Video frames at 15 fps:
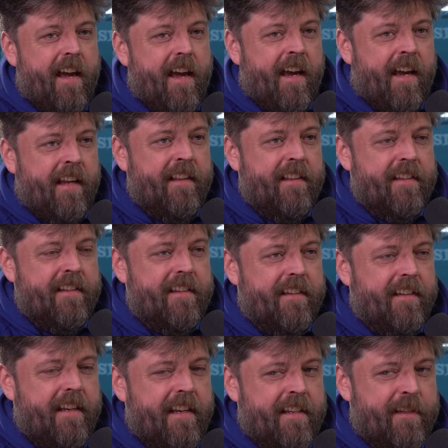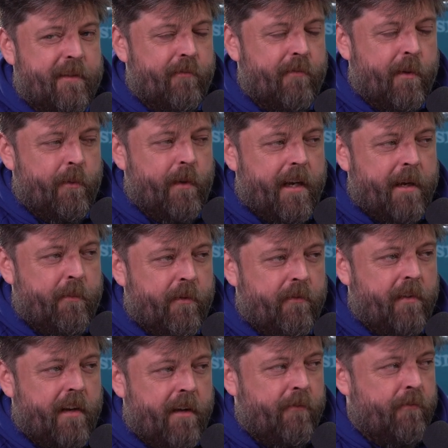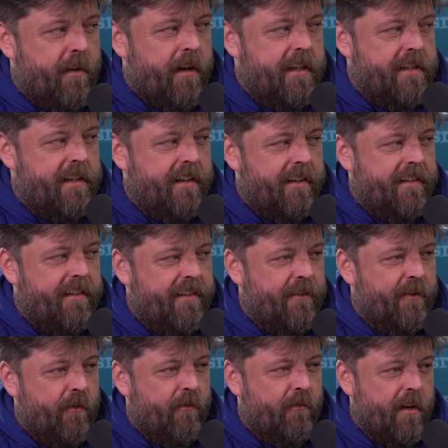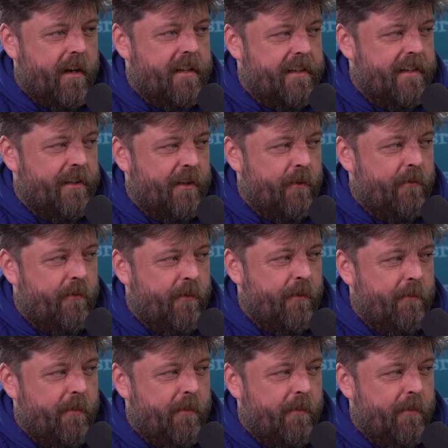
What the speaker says: and it's a real labour of love writing long form